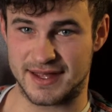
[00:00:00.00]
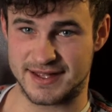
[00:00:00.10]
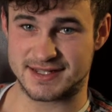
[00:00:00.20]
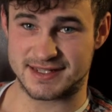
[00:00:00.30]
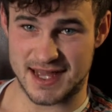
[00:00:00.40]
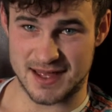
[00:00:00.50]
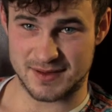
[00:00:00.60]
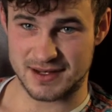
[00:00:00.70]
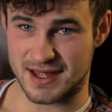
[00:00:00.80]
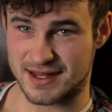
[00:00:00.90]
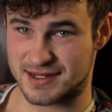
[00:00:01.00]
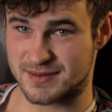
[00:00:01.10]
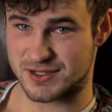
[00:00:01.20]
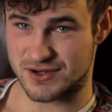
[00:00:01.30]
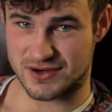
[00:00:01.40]
He is stable, and
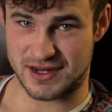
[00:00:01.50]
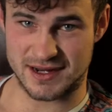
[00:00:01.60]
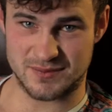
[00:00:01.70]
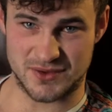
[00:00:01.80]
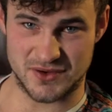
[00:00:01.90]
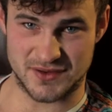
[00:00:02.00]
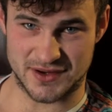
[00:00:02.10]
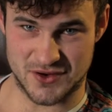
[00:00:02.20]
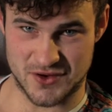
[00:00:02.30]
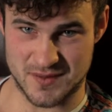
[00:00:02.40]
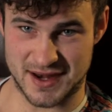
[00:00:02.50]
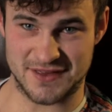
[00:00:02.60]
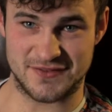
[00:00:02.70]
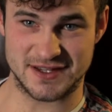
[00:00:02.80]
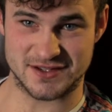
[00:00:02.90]
I'm sure he'll improve at home,
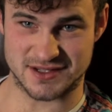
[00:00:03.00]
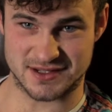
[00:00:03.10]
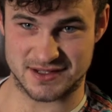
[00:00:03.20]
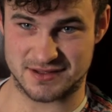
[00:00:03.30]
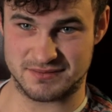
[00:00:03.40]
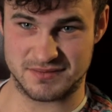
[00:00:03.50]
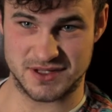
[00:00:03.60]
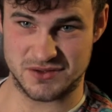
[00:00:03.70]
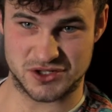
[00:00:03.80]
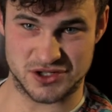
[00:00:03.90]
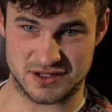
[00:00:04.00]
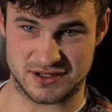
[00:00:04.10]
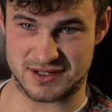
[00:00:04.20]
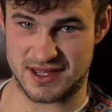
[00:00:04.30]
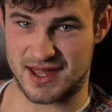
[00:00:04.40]
and if he doesn't, you
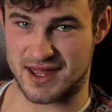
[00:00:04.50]
shouldn't